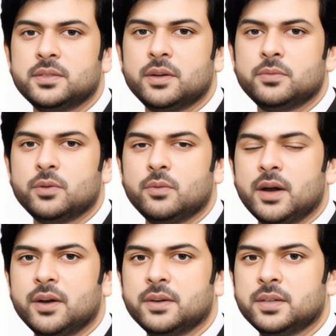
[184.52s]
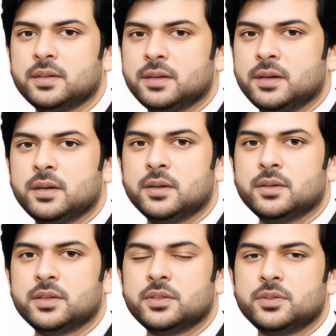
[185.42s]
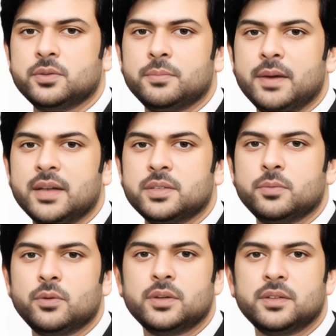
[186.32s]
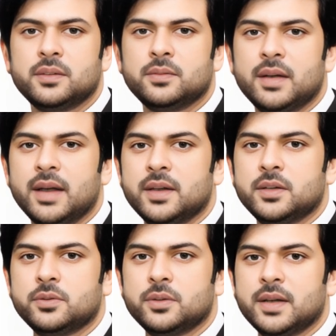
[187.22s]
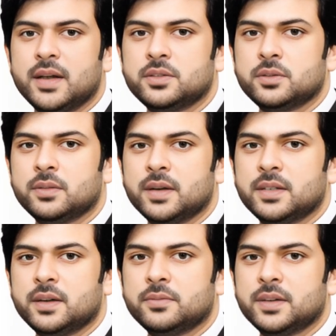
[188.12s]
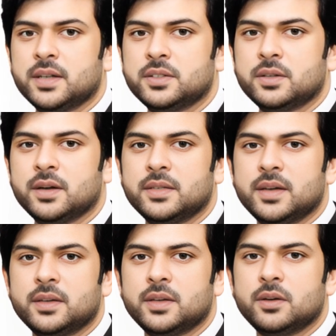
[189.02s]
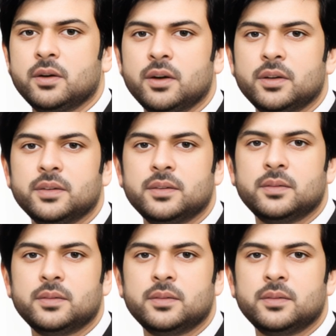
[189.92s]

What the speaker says: that require it, such as your passport and your national identification identity card.